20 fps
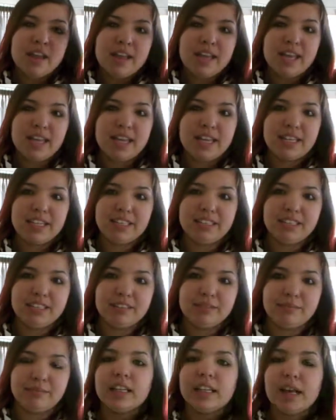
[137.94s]

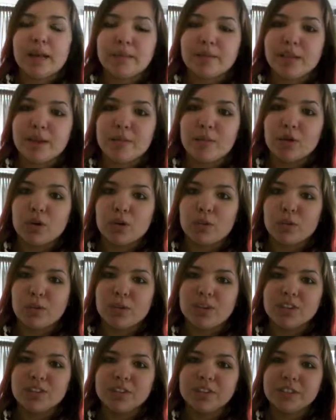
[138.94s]
in The Immortal
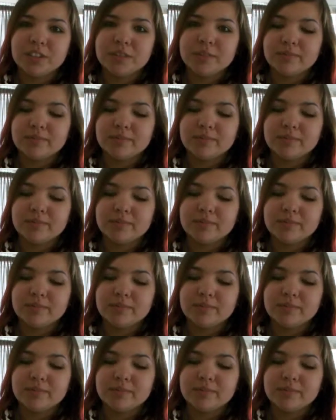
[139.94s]
Rules.